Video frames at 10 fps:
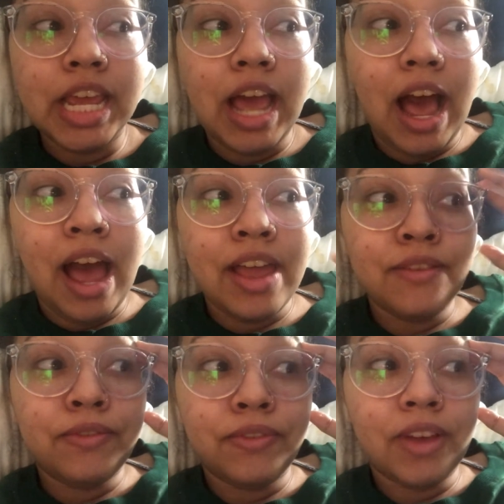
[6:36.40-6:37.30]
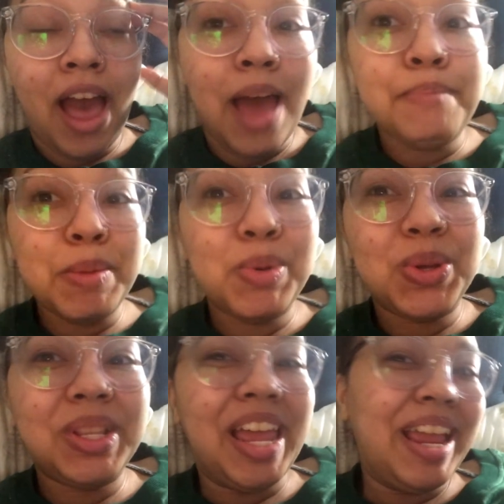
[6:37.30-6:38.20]
I've had
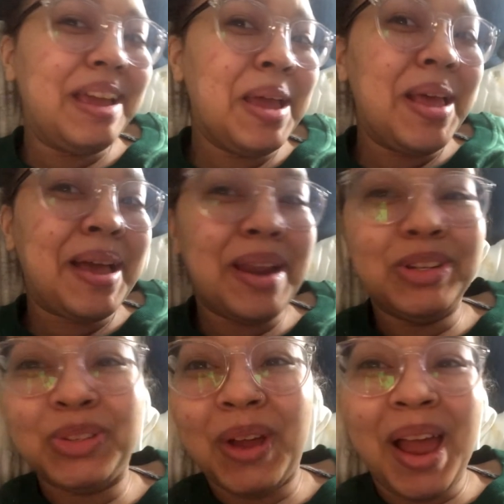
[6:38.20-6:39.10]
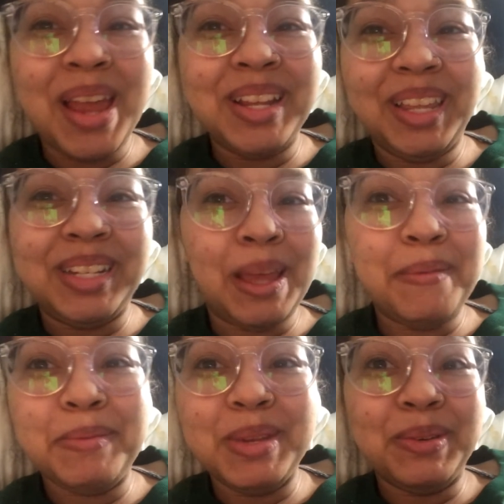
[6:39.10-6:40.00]
people like kind of try and like
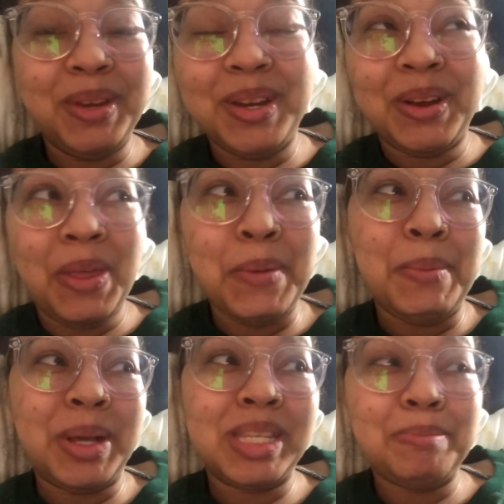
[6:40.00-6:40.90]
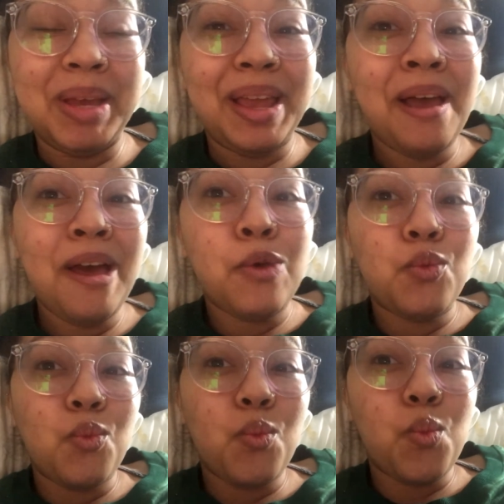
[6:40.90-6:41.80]
tempt me to read her other books, but
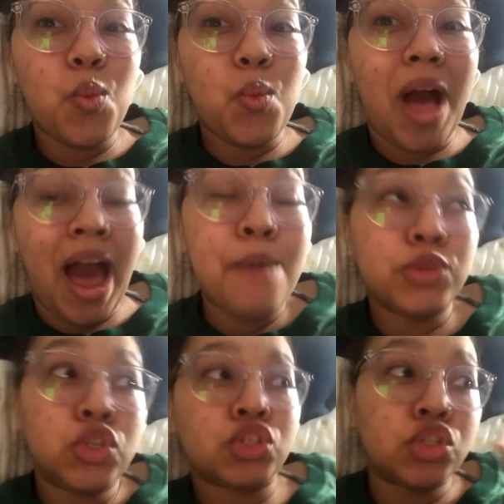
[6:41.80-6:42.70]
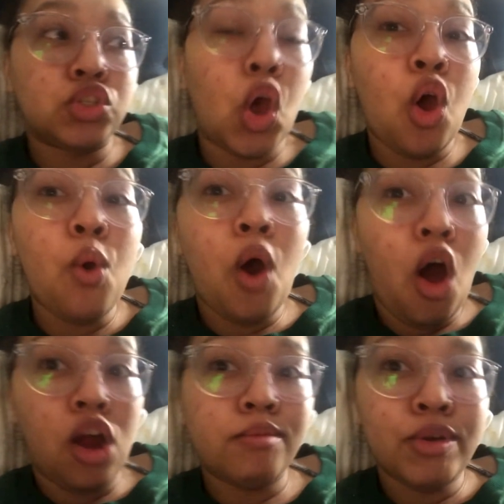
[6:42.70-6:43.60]
I was so
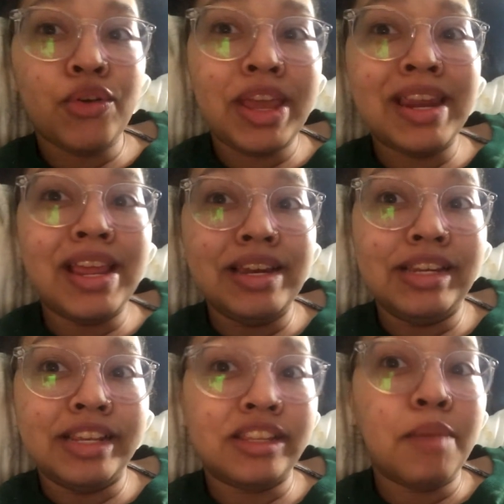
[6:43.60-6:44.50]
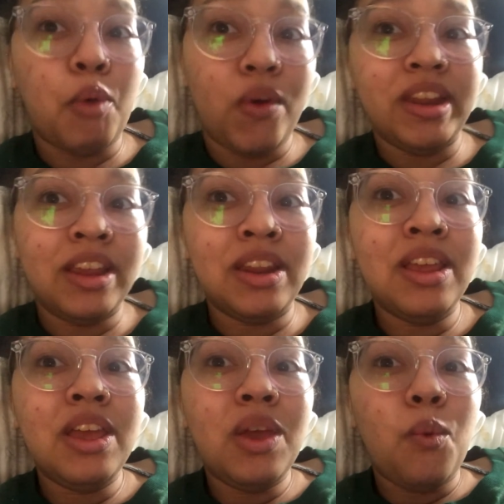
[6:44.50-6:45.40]
heartbroken and disappointed
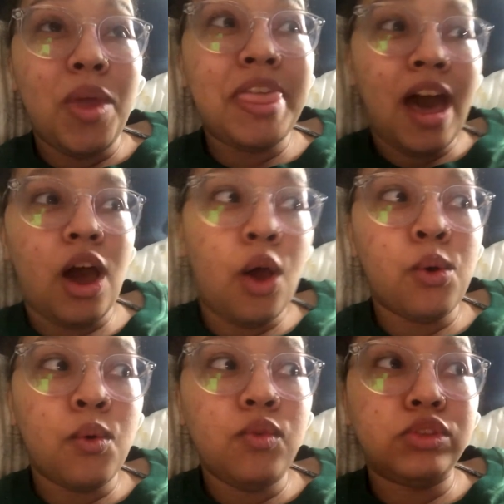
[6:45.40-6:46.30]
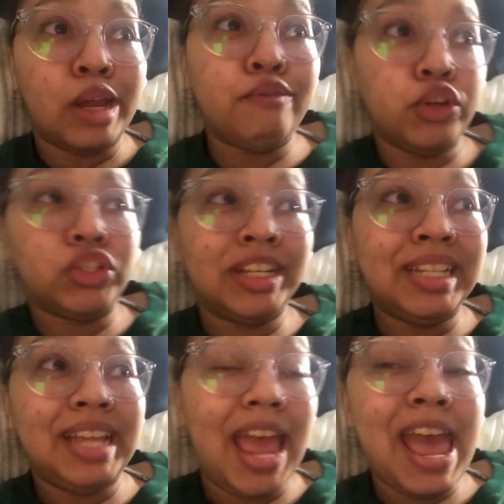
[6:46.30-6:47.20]
with how Divergent
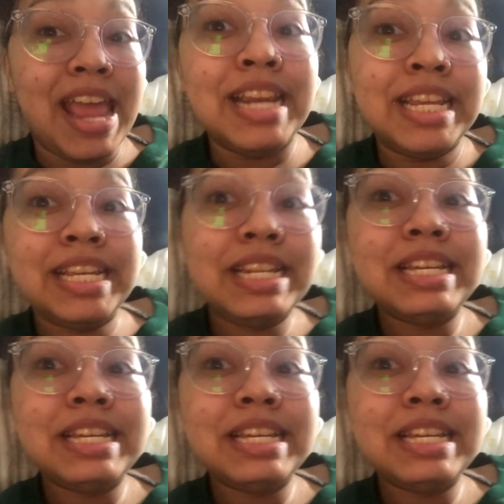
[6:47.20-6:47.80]
ended